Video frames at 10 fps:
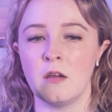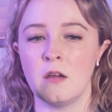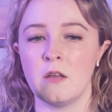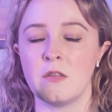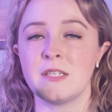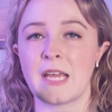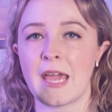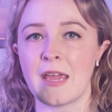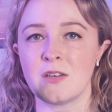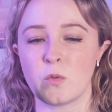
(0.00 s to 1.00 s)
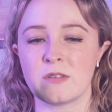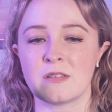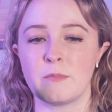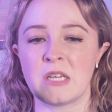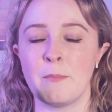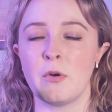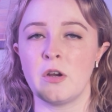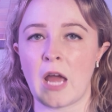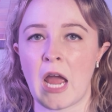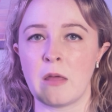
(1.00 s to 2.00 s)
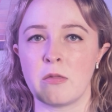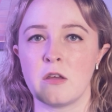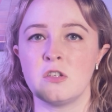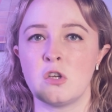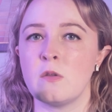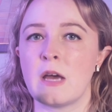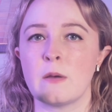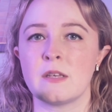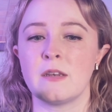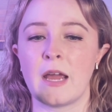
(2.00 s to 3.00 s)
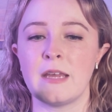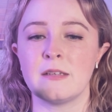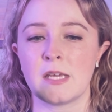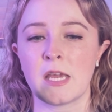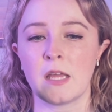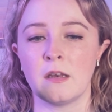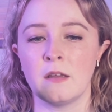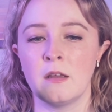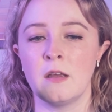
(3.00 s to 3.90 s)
The date was September 9th, 2019,